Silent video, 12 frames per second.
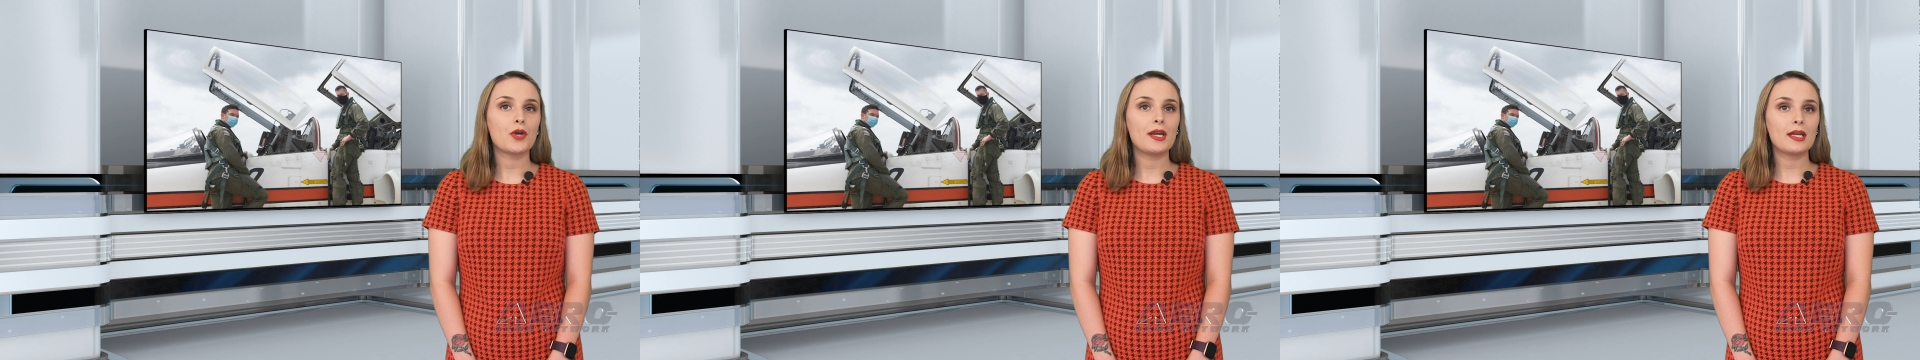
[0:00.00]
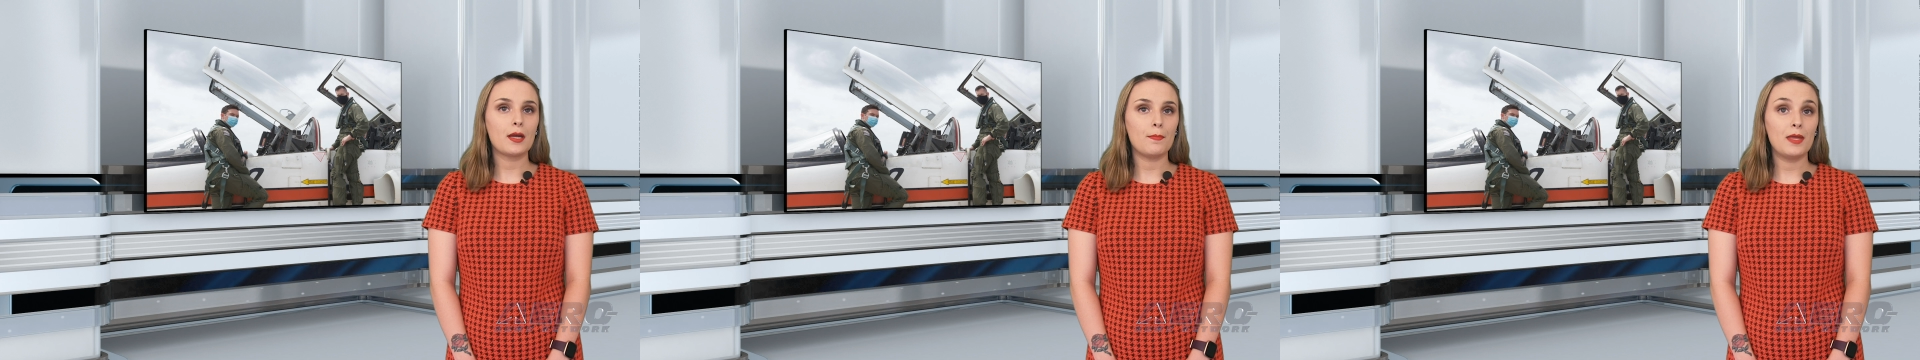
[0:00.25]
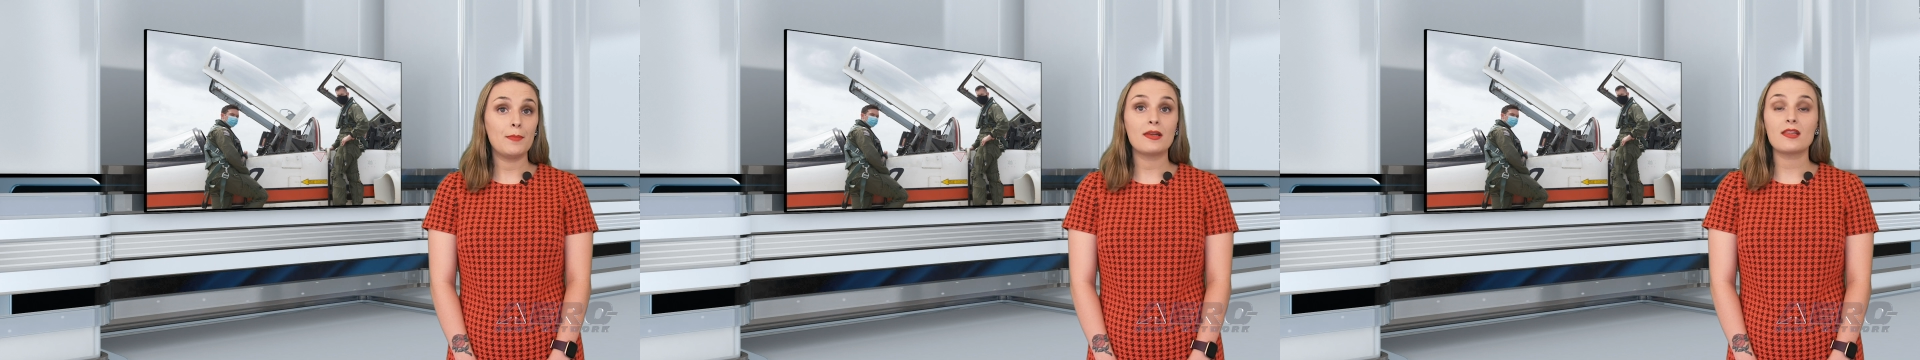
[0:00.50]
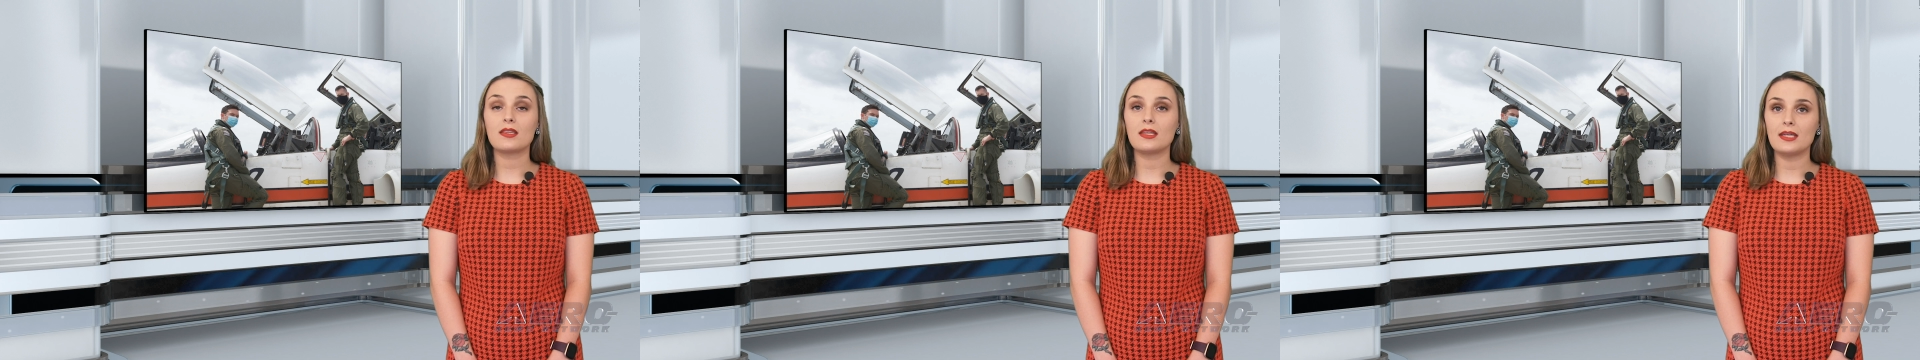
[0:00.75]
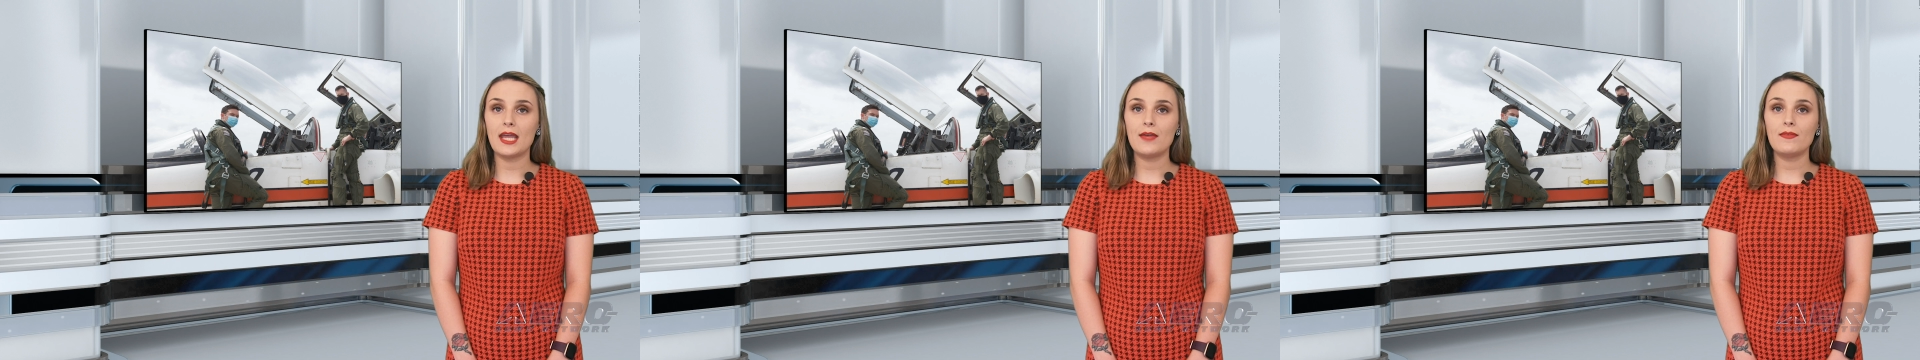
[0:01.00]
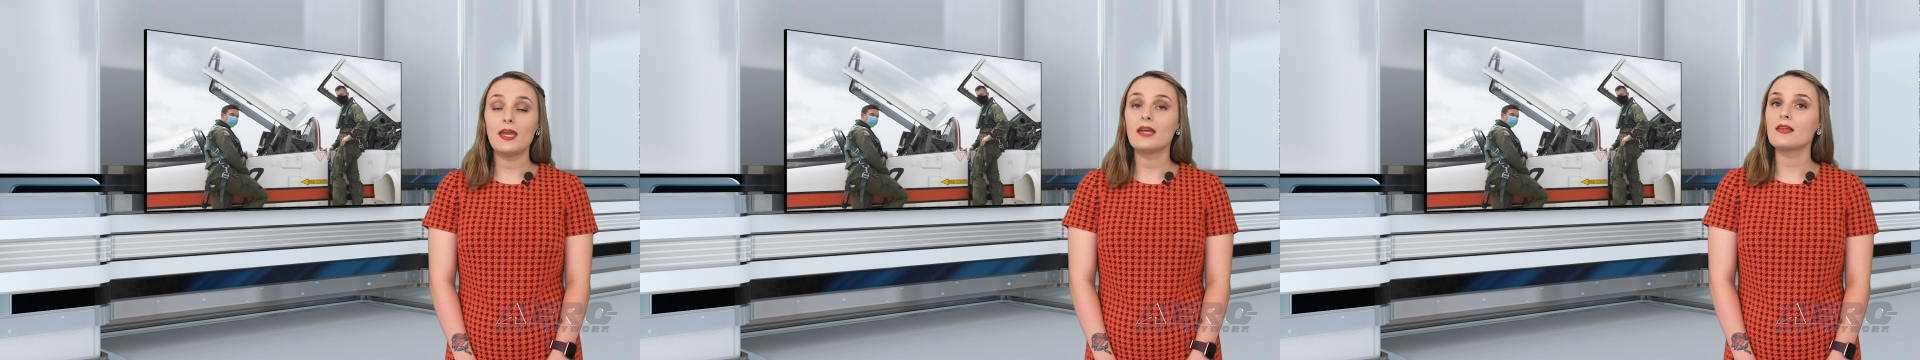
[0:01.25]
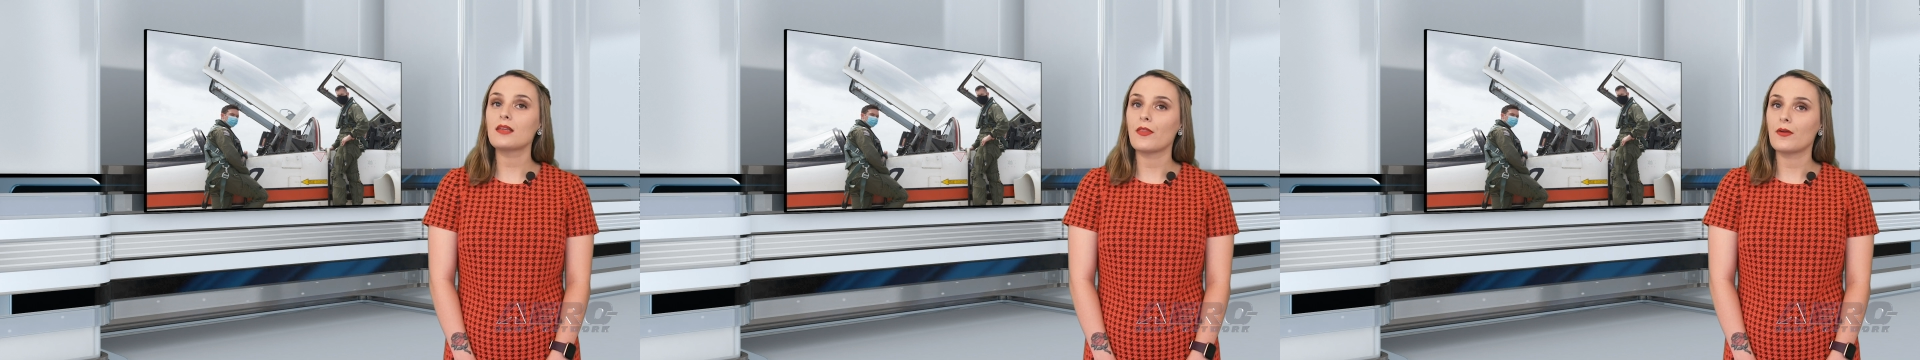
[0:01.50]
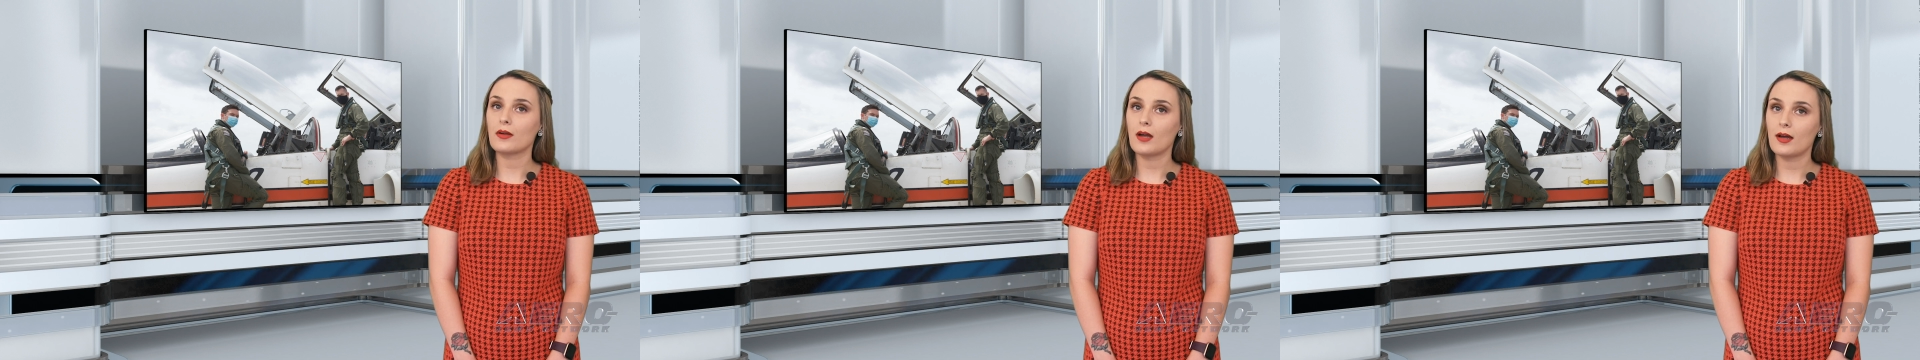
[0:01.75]
training commitments to the Navy and its
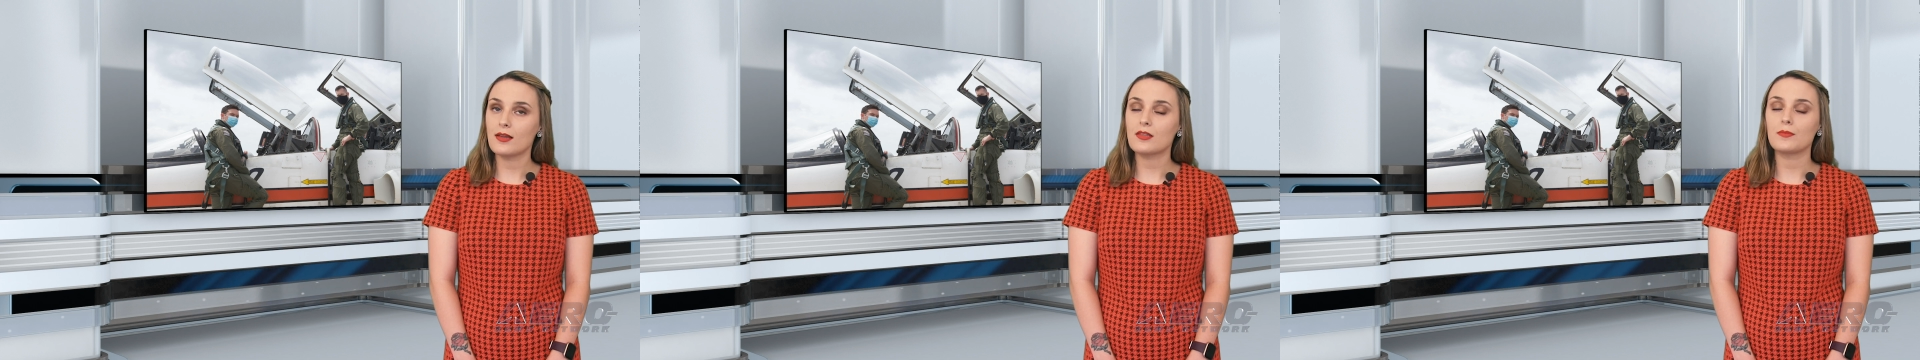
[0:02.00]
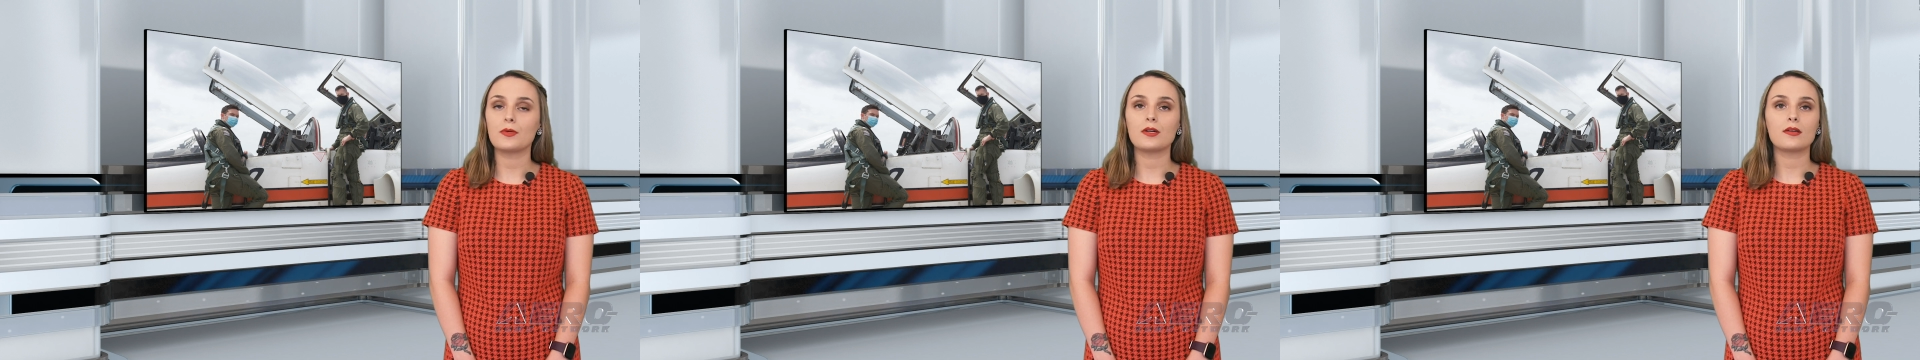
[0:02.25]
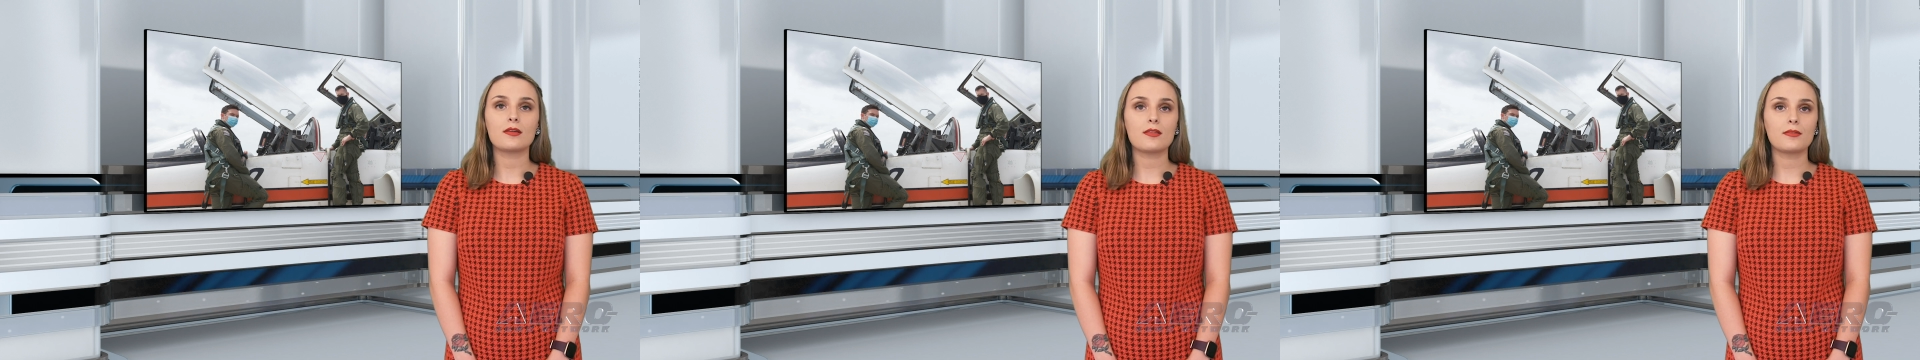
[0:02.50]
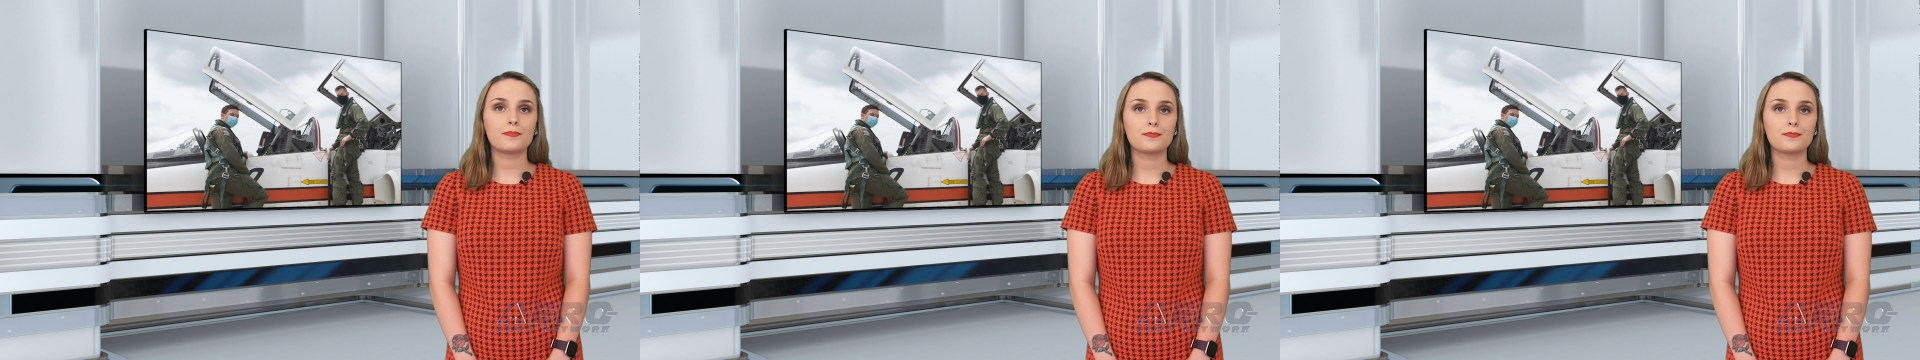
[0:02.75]
other customers.